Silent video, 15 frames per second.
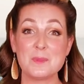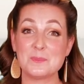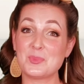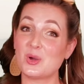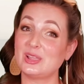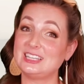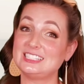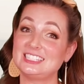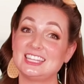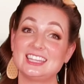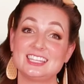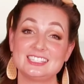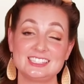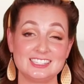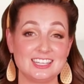Point to
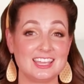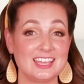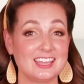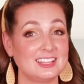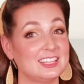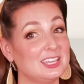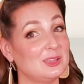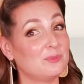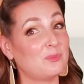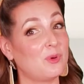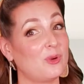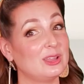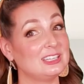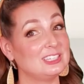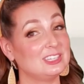the ceiling,
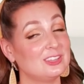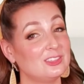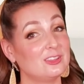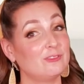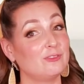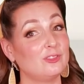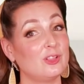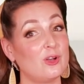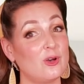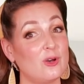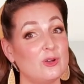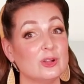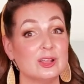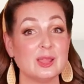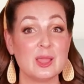point to the
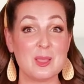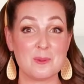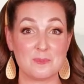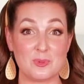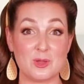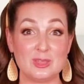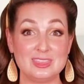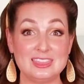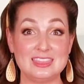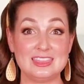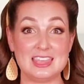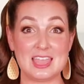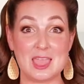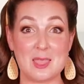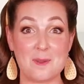floor, put
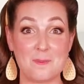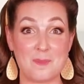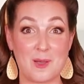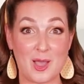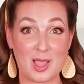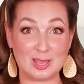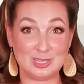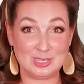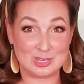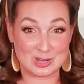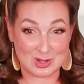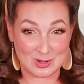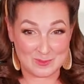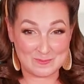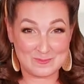them on
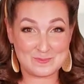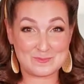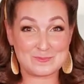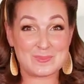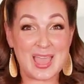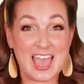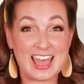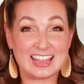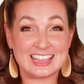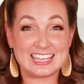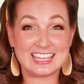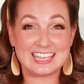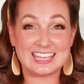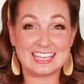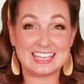your
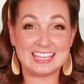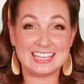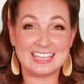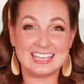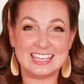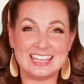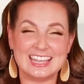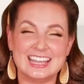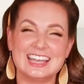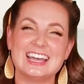belly.